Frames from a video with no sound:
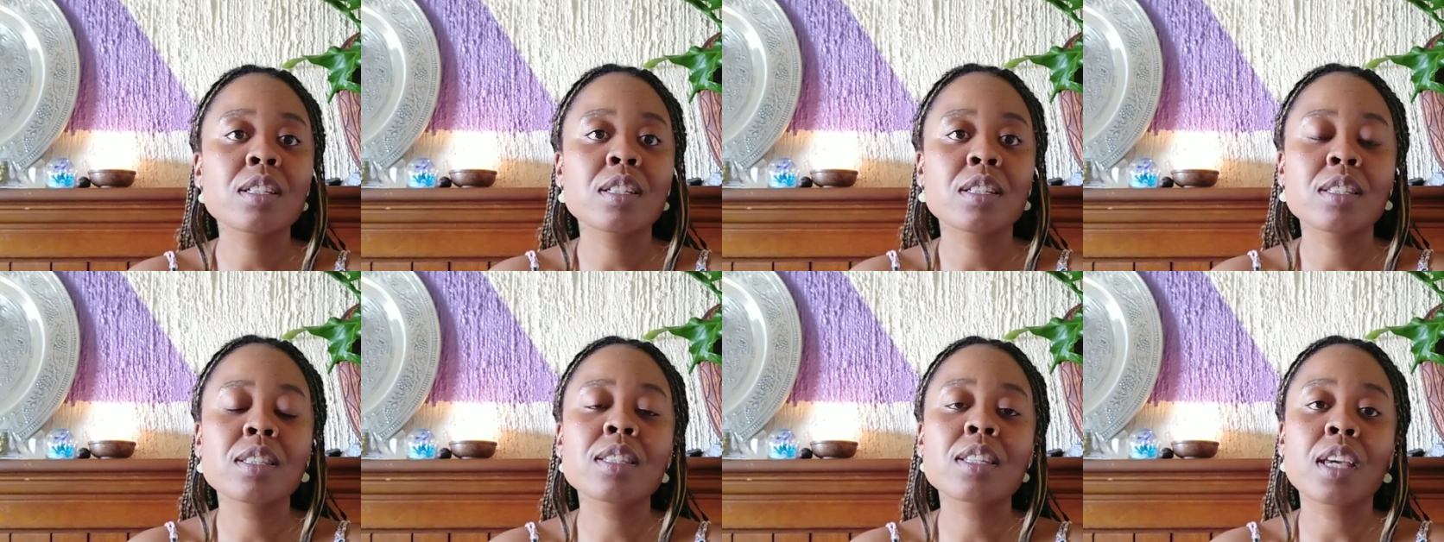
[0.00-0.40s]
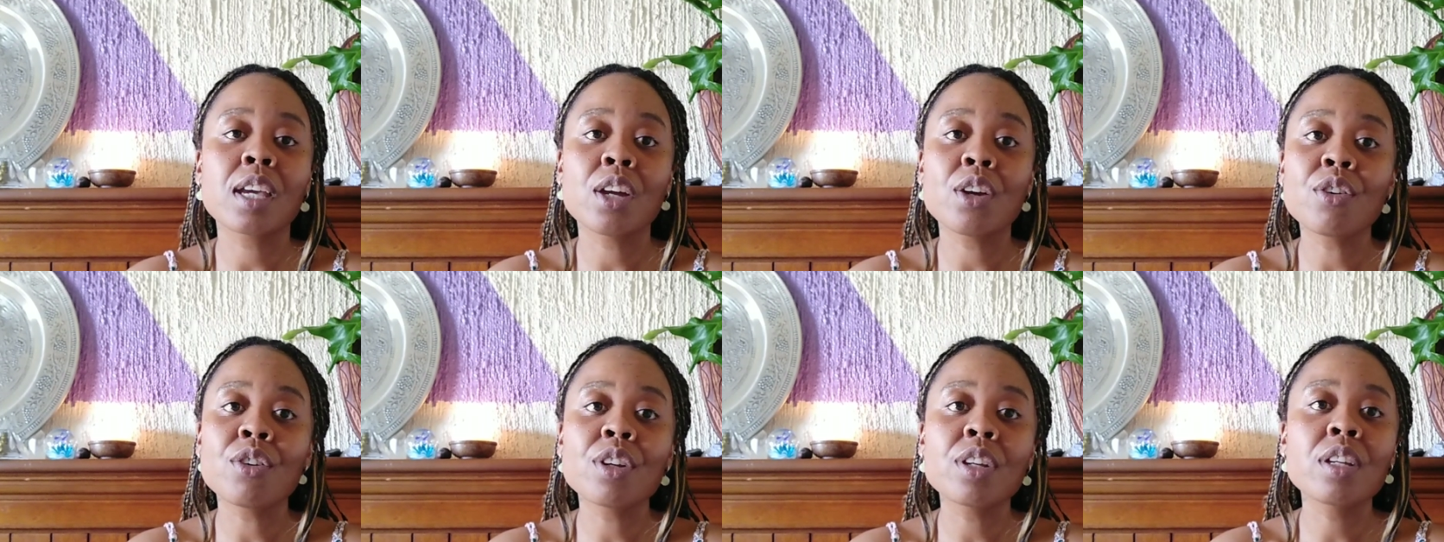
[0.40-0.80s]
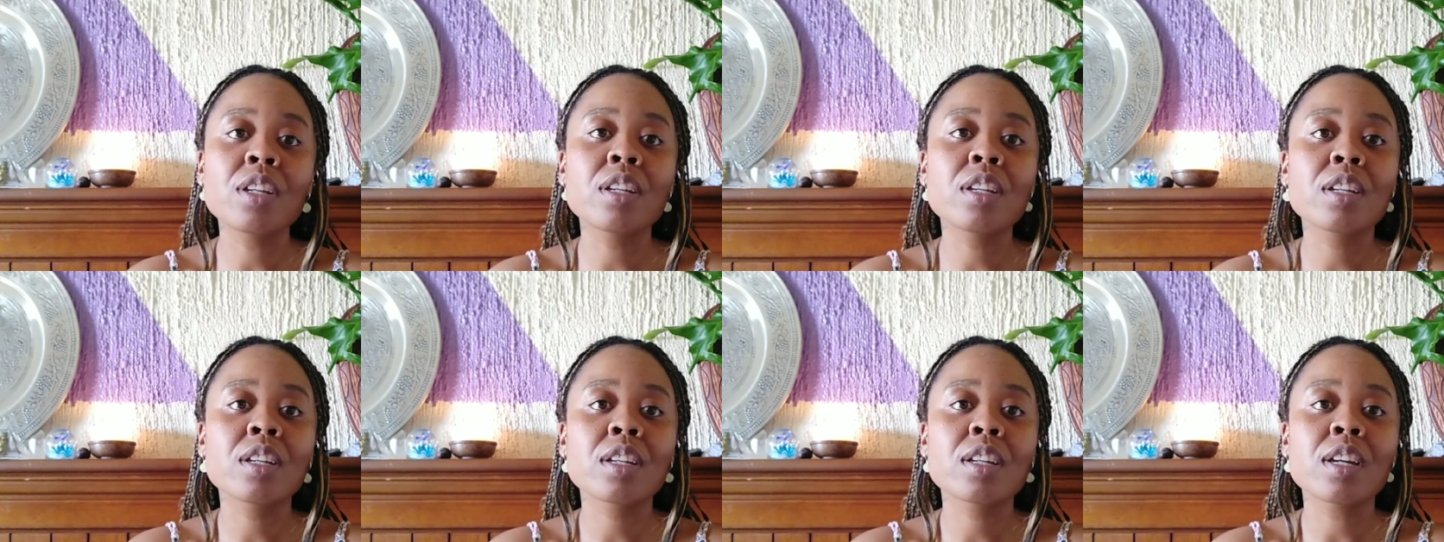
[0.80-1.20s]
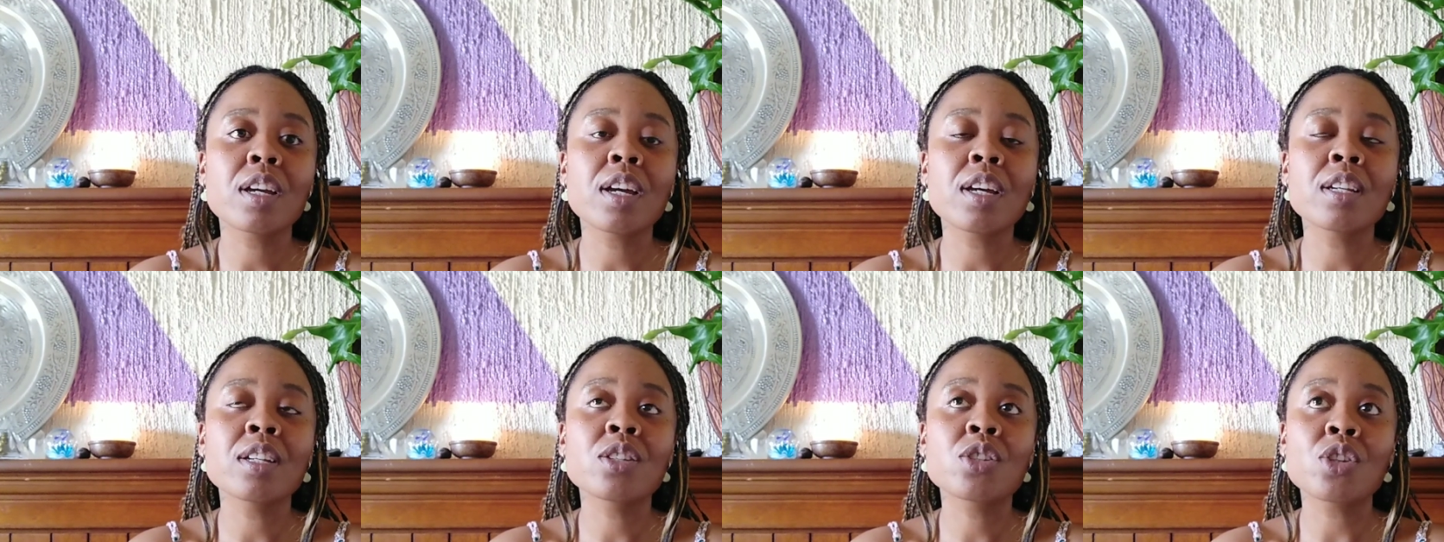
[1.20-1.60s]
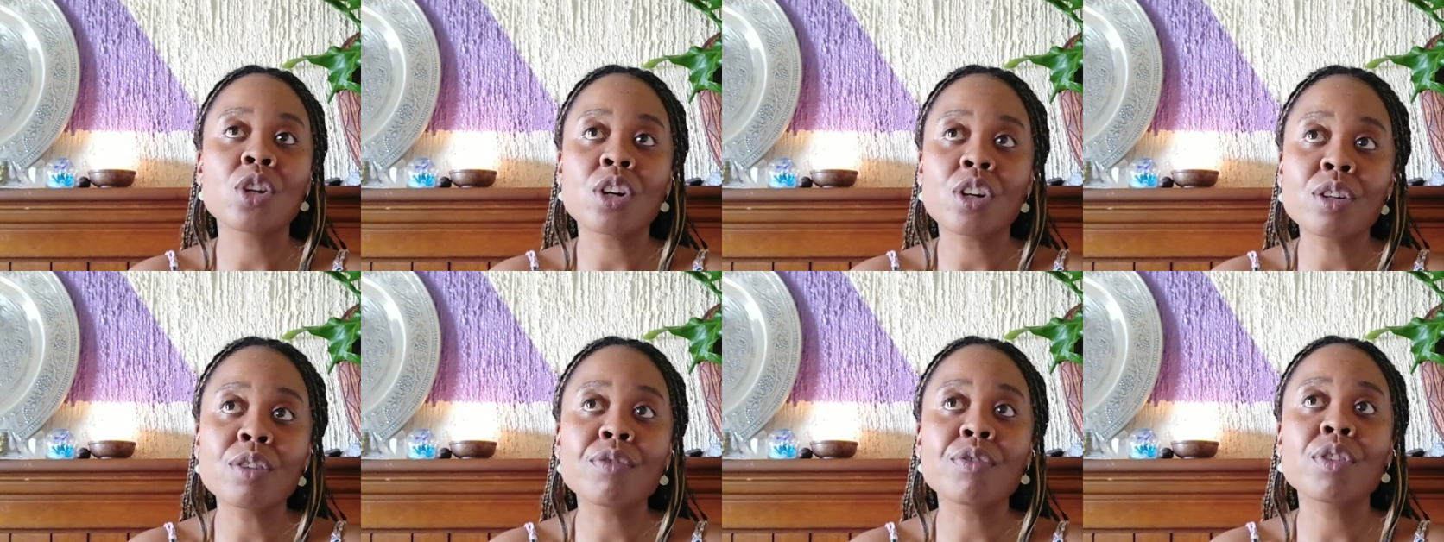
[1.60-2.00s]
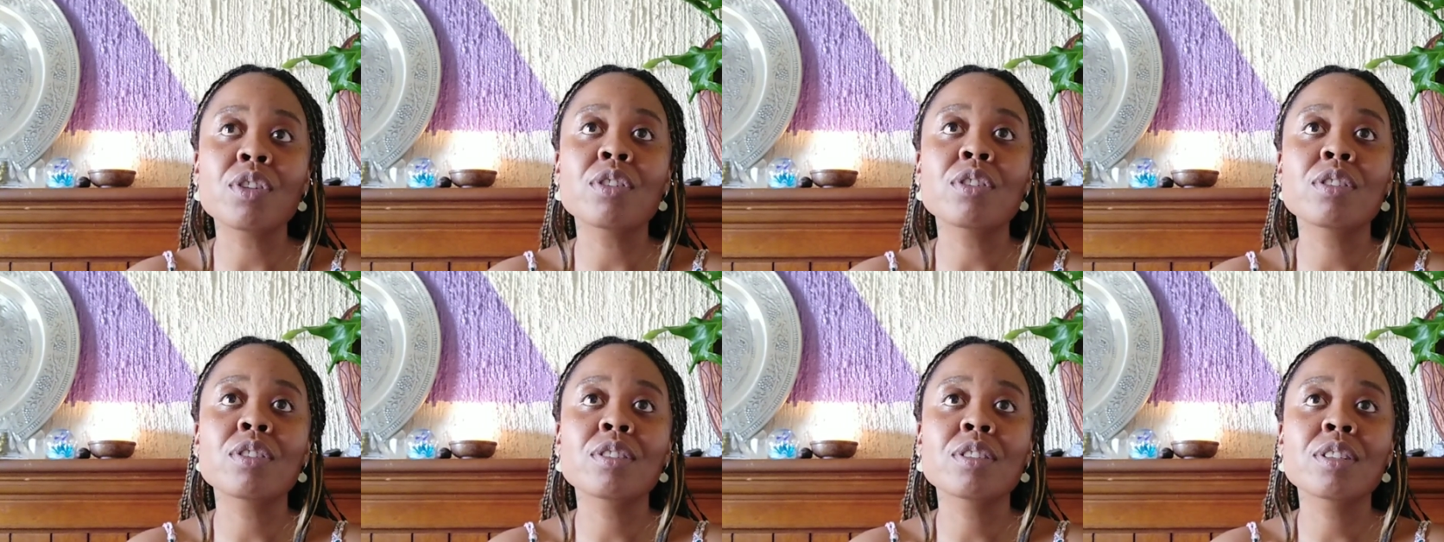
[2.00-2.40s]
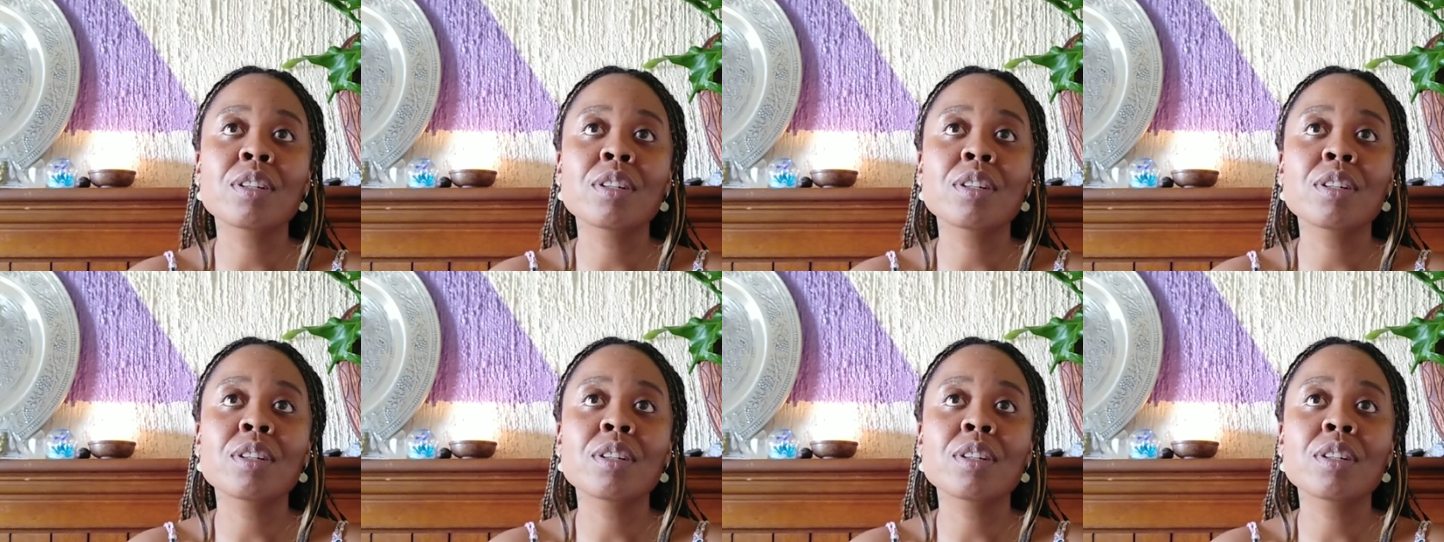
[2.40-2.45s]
scary, and it's hurtful.